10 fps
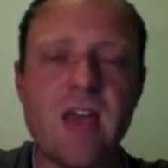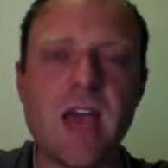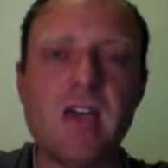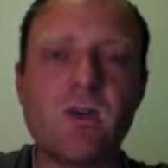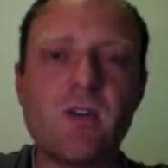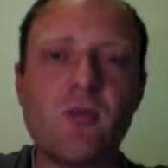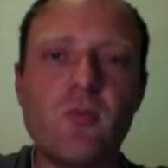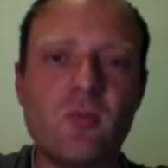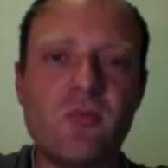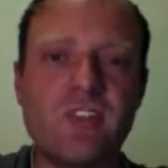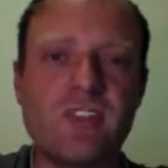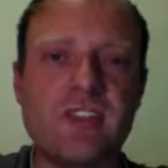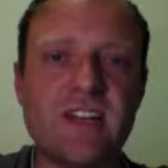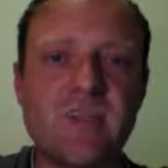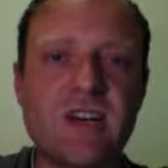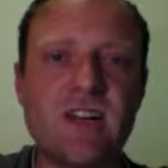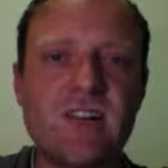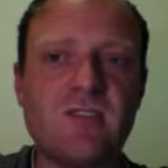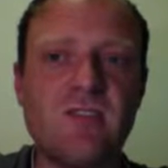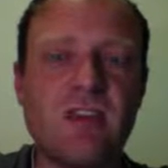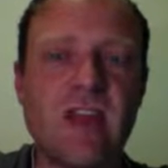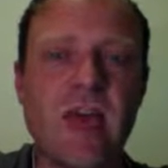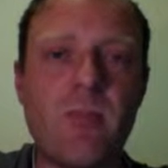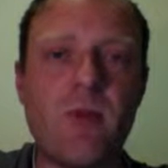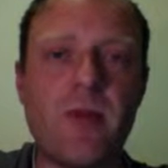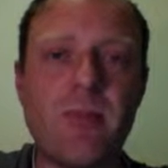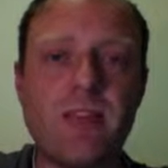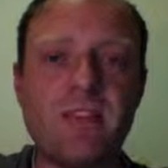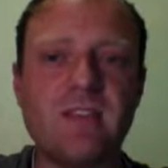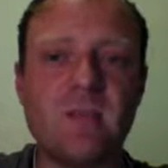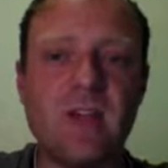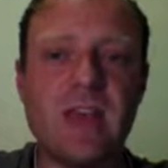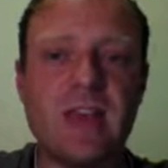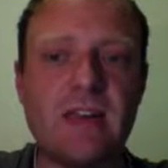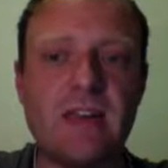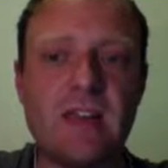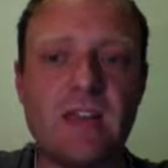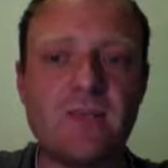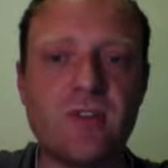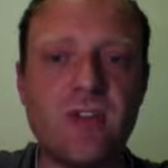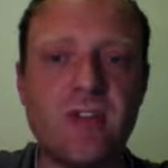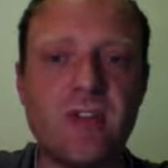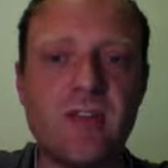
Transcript: And we can remove the status bars on an app-wide basis by adding another entry here.